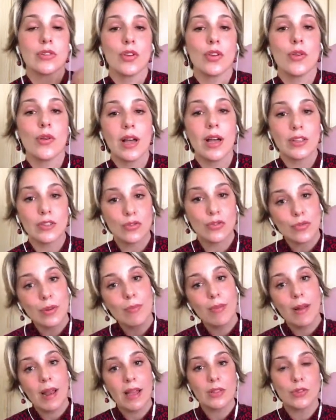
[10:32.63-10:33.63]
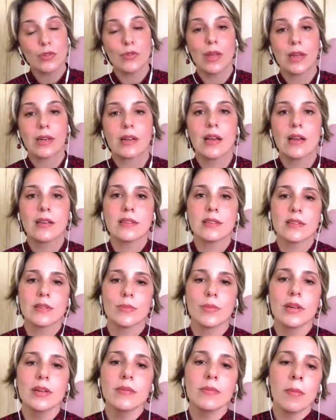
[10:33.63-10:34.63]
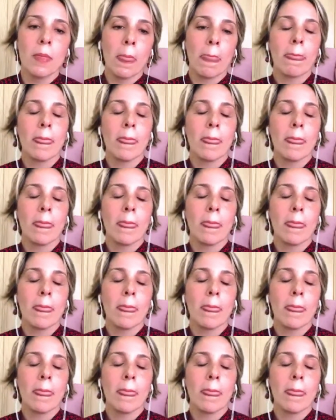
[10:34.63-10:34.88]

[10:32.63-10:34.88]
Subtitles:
So you had to reply to that customer